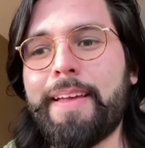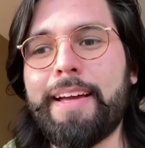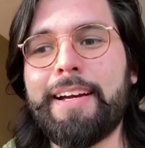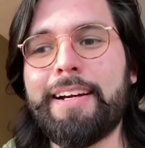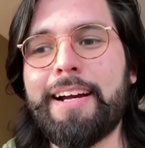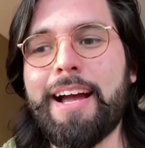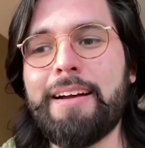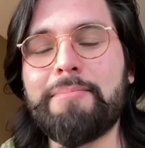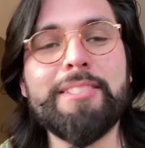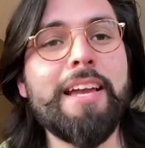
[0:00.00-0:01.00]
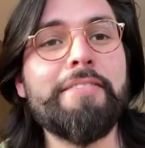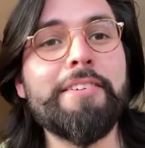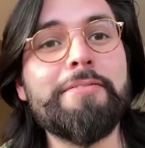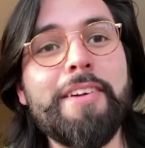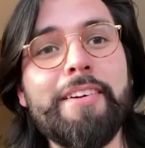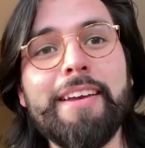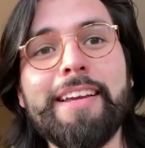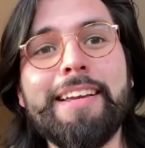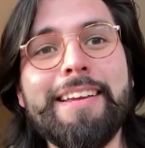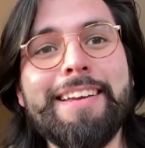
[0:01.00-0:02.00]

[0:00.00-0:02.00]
I must say I feel very